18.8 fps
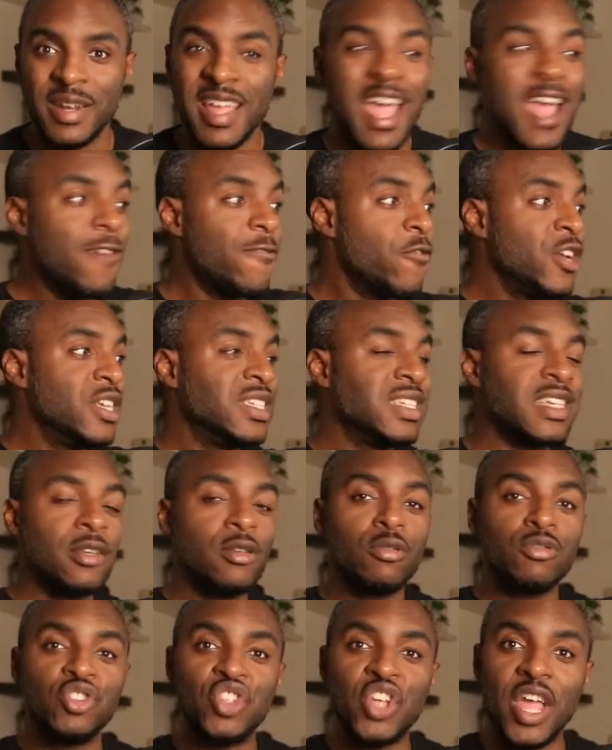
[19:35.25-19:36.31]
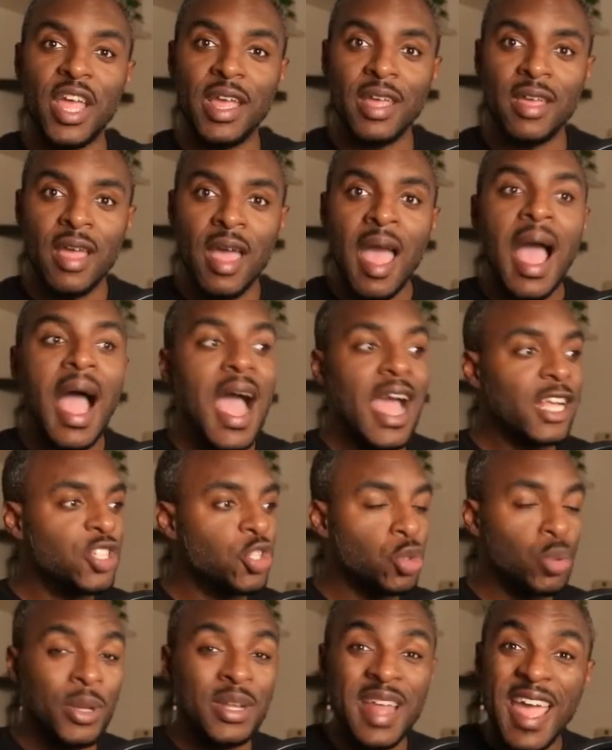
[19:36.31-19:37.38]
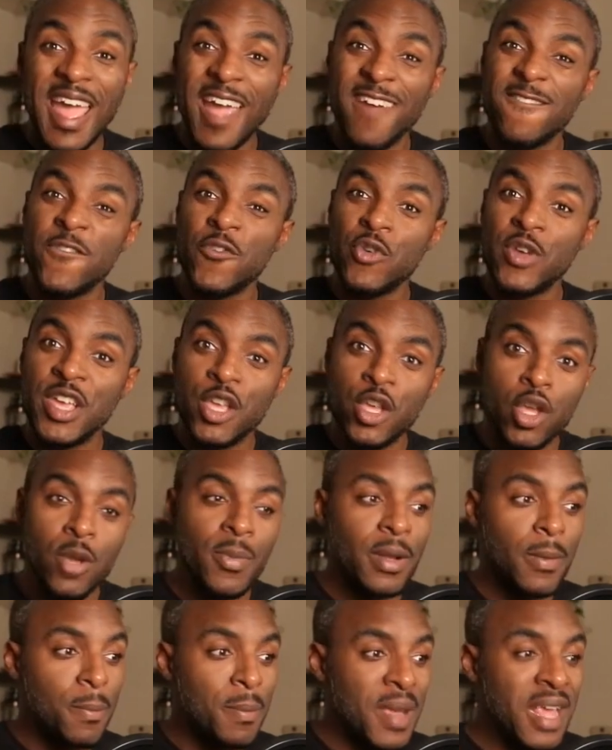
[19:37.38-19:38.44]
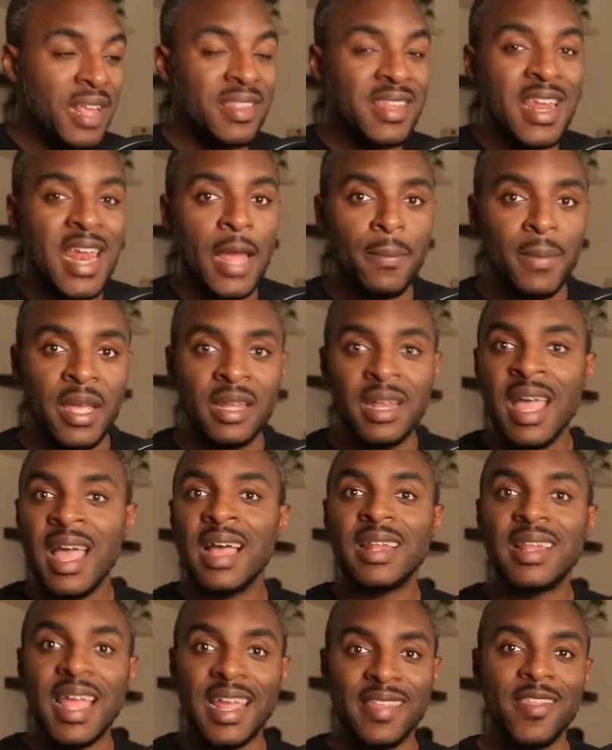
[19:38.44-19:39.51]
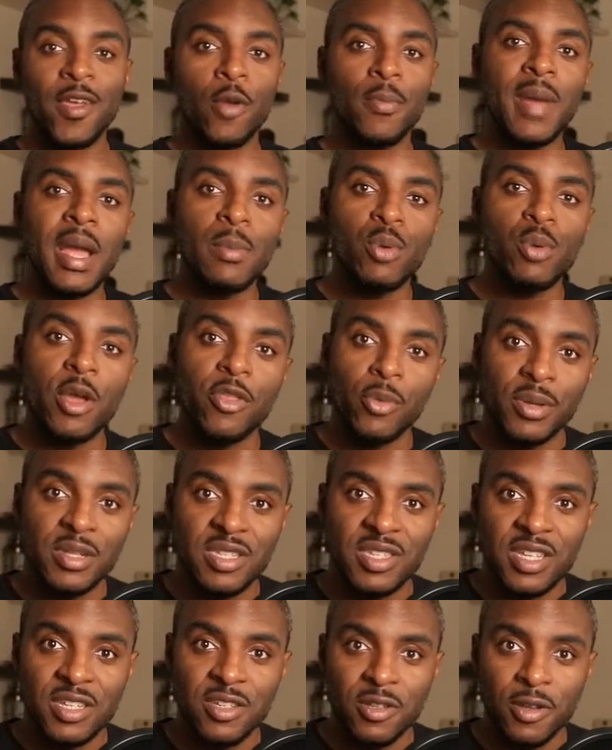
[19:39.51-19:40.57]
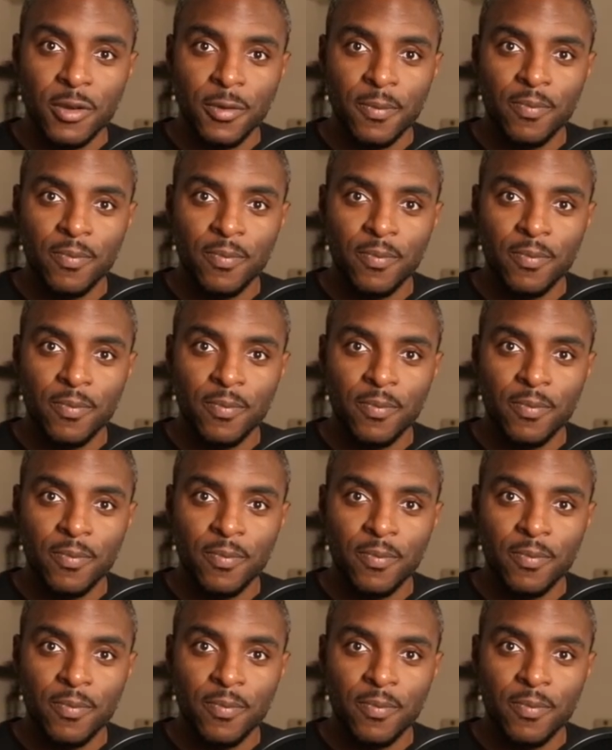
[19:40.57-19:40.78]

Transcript: Every single day, I treat every human being that I meet like they're my brother and sister.